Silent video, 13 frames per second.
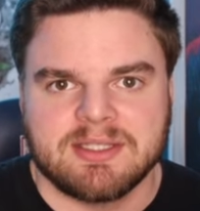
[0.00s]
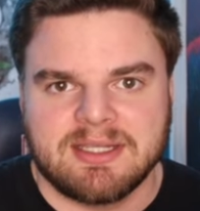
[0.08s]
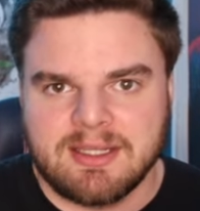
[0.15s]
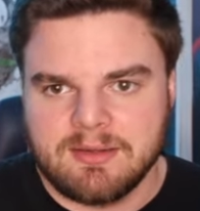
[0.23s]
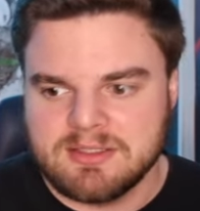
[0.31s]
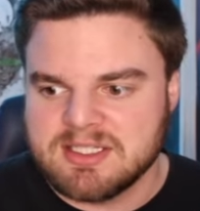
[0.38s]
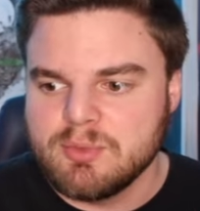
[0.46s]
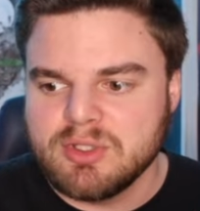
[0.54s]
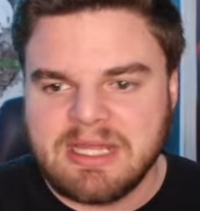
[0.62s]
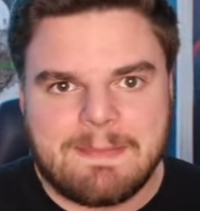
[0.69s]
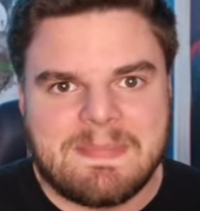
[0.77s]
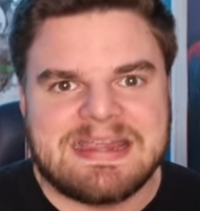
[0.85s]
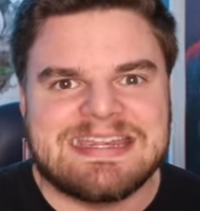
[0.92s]
Like someone
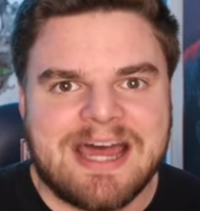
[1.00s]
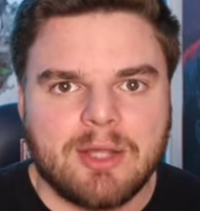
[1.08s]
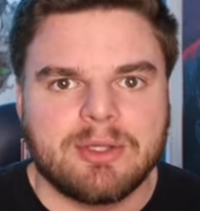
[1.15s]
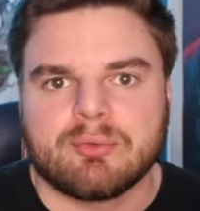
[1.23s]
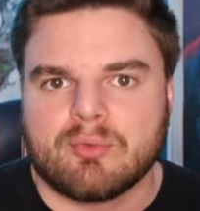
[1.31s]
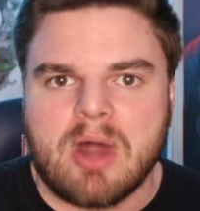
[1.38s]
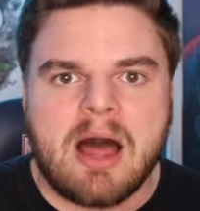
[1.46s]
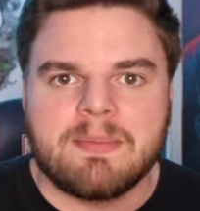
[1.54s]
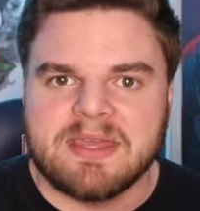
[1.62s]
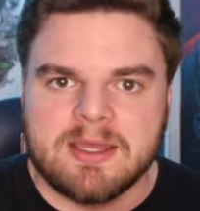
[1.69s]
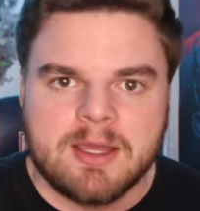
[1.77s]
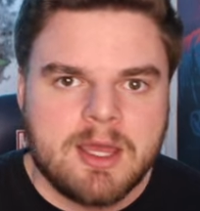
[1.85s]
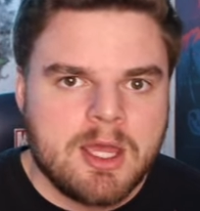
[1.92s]
like Miguel and
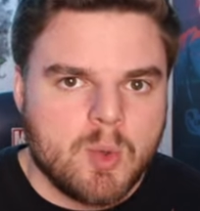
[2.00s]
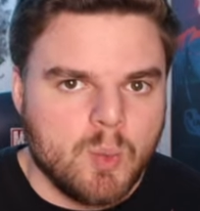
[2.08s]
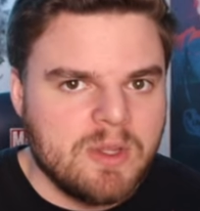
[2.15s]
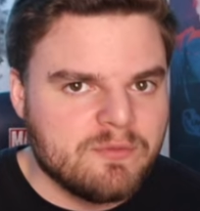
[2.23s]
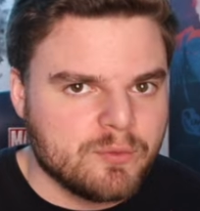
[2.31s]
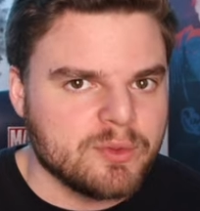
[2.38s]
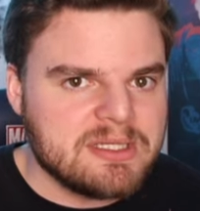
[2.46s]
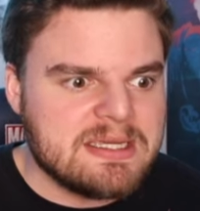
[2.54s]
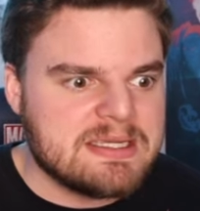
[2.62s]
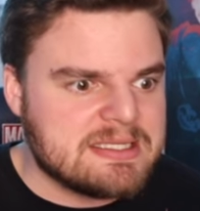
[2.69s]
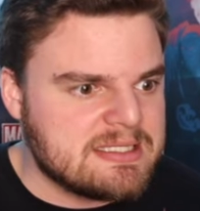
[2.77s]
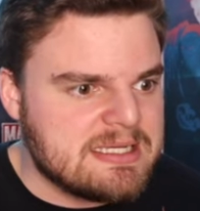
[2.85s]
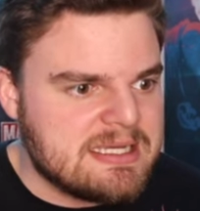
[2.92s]
Robbie, we've really
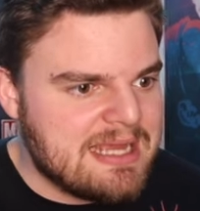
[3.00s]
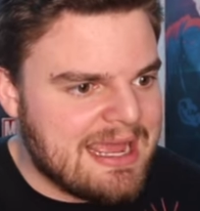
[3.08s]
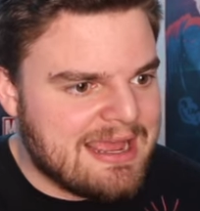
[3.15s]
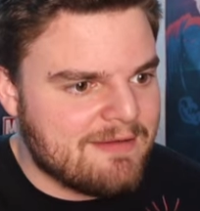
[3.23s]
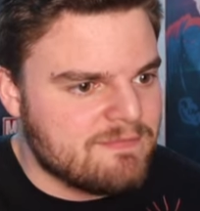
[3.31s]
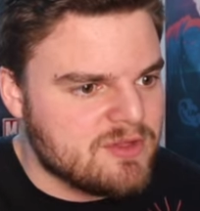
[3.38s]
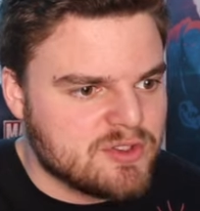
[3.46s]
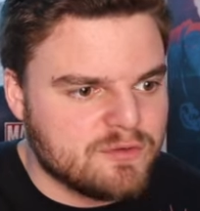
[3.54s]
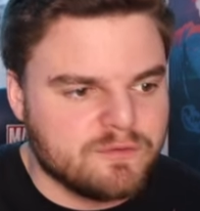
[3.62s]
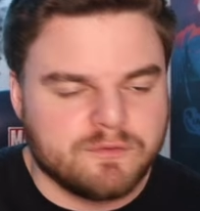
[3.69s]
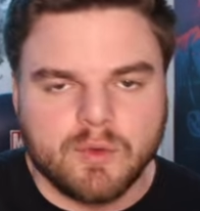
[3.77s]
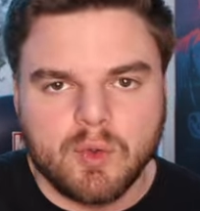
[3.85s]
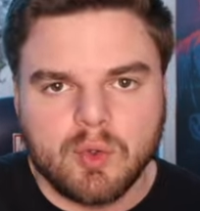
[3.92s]
seen have this
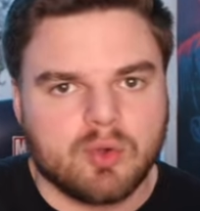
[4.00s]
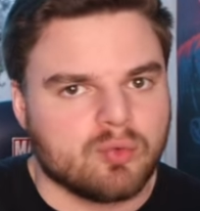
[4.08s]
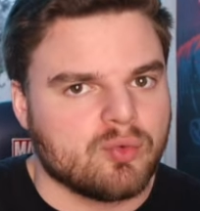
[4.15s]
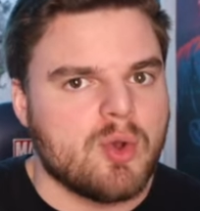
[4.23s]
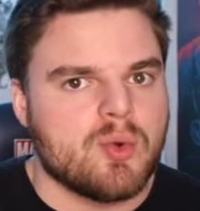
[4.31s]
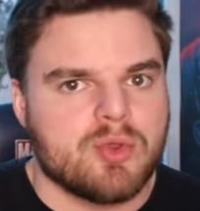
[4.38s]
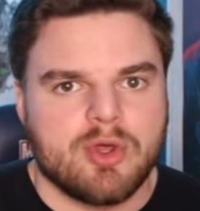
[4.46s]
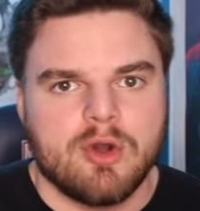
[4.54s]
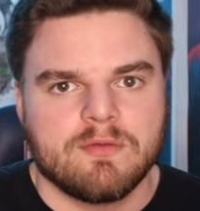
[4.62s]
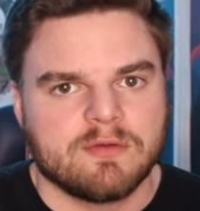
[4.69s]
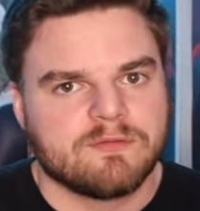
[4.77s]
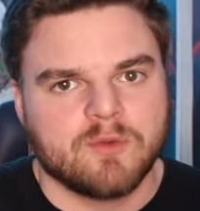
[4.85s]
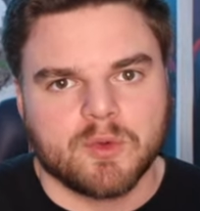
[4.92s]
full growth
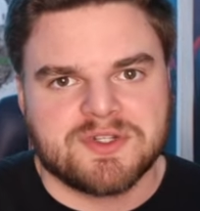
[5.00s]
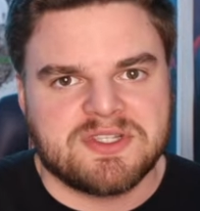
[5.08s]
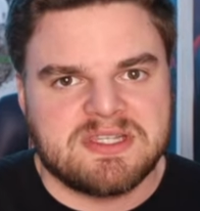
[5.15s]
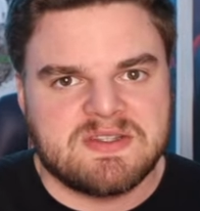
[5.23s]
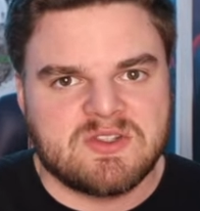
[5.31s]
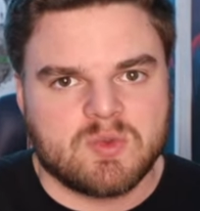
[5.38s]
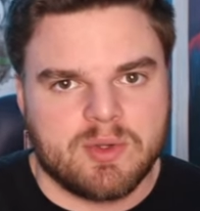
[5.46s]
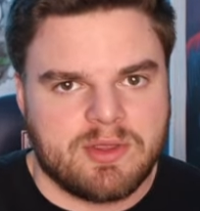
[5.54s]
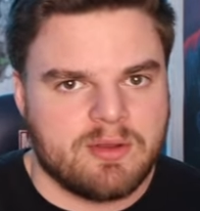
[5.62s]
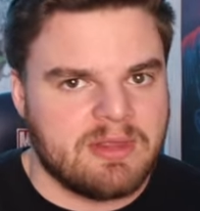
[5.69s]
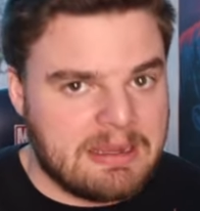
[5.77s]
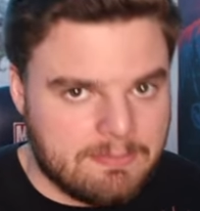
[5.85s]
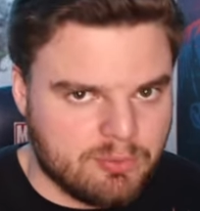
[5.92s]
over 4 seasons where they're
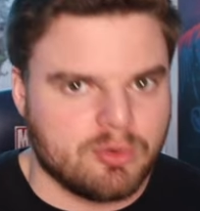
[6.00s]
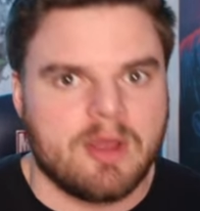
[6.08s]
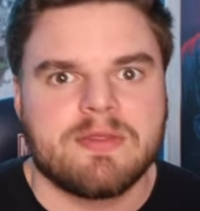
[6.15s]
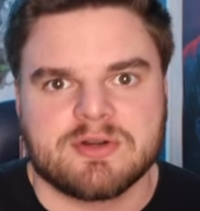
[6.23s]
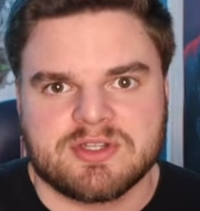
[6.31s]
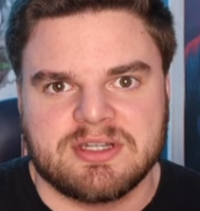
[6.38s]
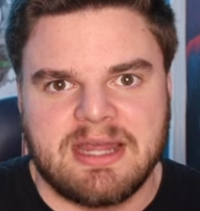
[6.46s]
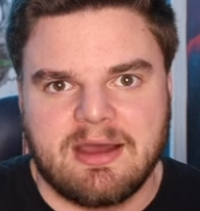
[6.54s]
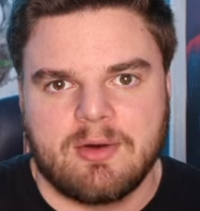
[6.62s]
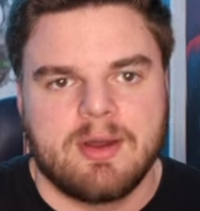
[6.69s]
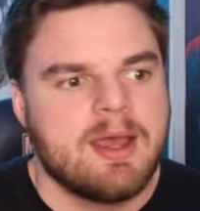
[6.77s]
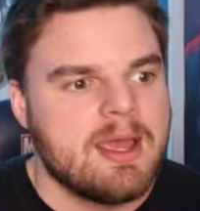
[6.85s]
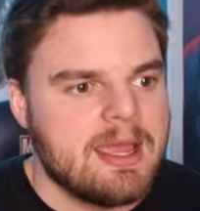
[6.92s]
like brothers
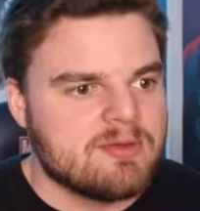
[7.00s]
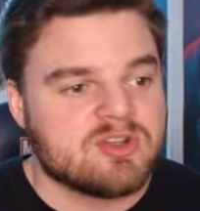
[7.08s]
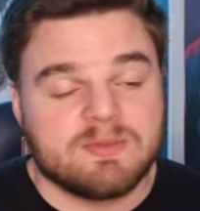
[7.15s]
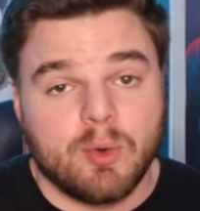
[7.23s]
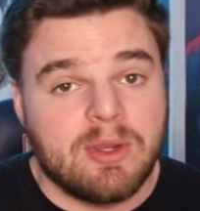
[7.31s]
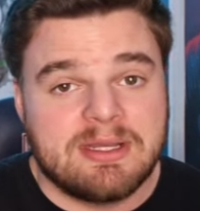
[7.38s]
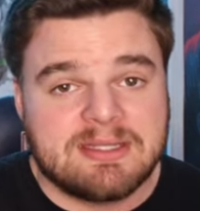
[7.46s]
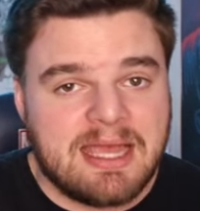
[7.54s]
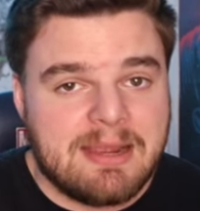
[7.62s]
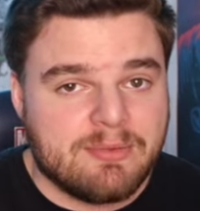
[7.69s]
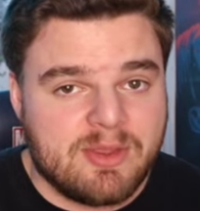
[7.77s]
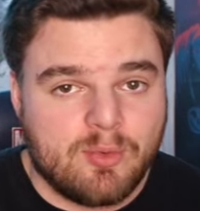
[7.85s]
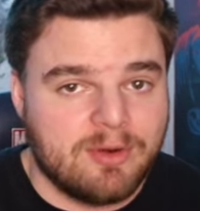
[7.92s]
now, and there was a point in
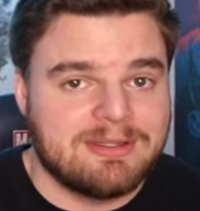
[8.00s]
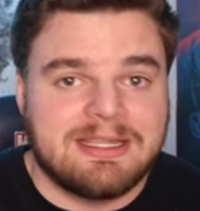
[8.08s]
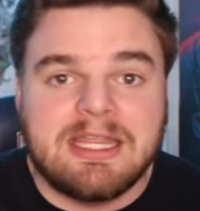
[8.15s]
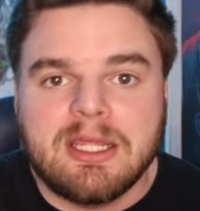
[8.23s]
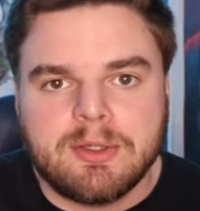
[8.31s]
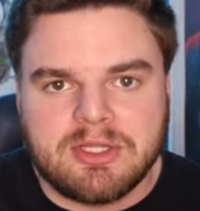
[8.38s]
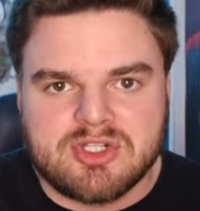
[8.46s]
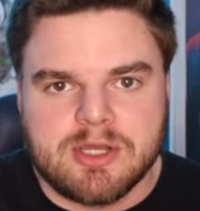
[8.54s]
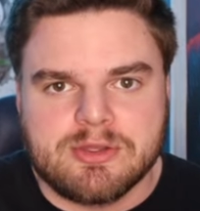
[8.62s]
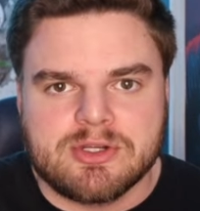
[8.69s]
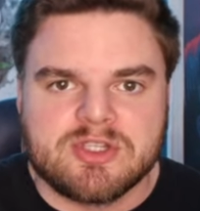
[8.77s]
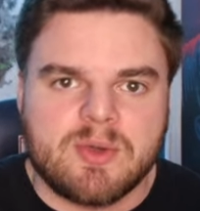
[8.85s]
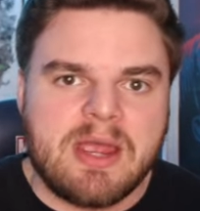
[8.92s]
time where they wanted to kill each
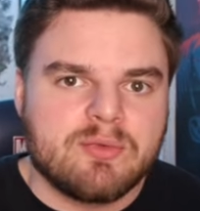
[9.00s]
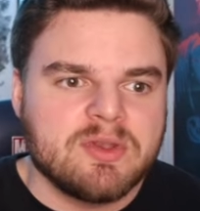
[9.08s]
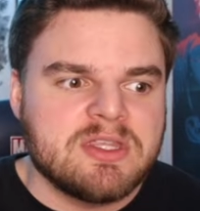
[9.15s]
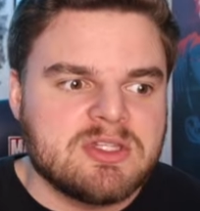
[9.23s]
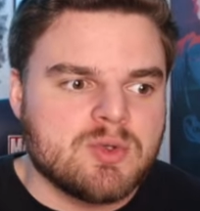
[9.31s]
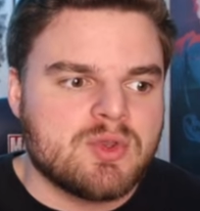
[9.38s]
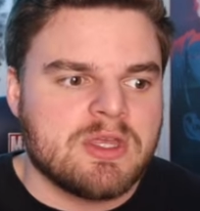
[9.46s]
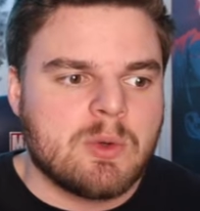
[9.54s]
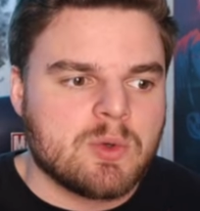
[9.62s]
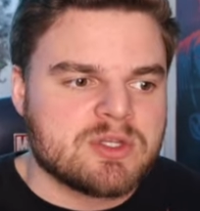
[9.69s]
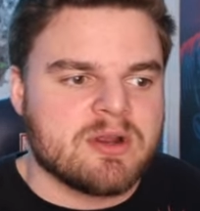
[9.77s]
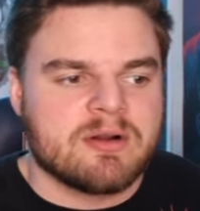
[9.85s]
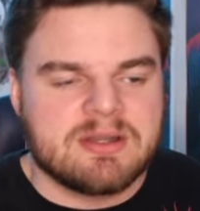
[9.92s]
other. So I really do think we're
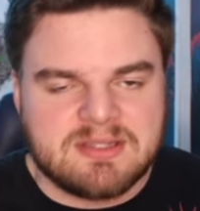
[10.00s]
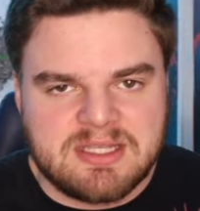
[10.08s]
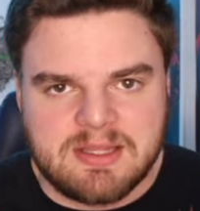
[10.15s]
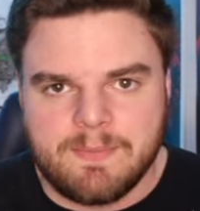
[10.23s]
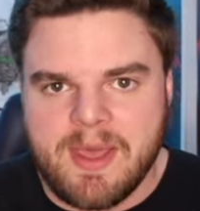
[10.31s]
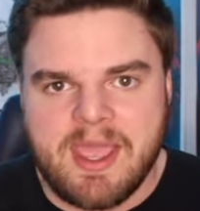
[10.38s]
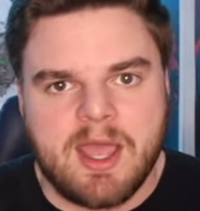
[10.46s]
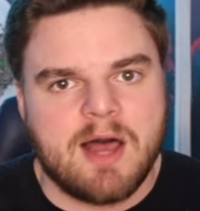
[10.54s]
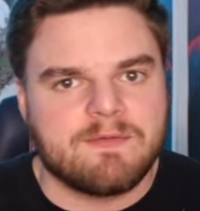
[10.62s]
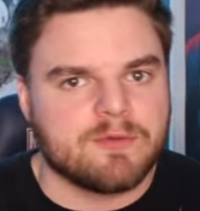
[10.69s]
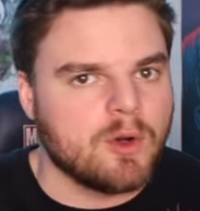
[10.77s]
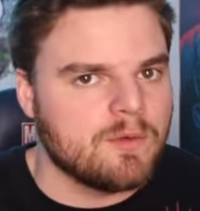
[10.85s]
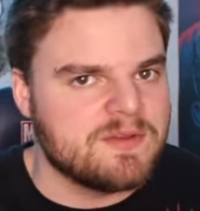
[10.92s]
starting to see the payoff
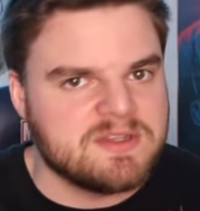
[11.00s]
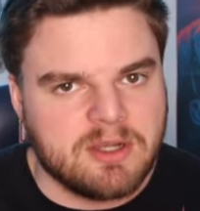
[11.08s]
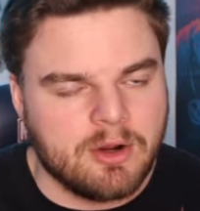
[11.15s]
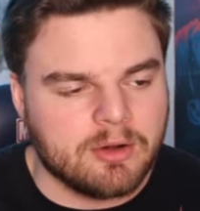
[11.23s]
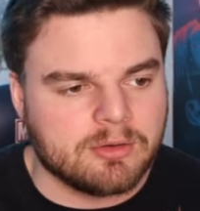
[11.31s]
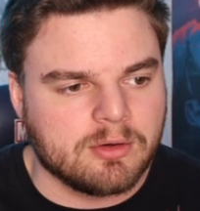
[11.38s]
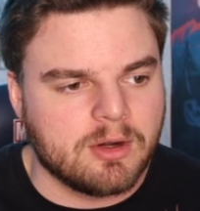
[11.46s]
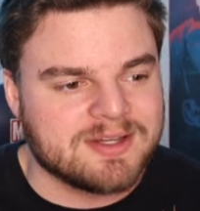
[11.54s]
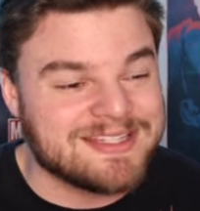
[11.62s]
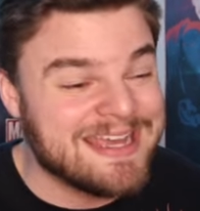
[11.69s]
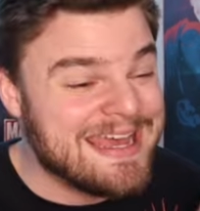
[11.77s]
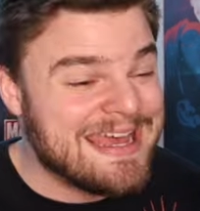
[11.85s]
for all these character arcs.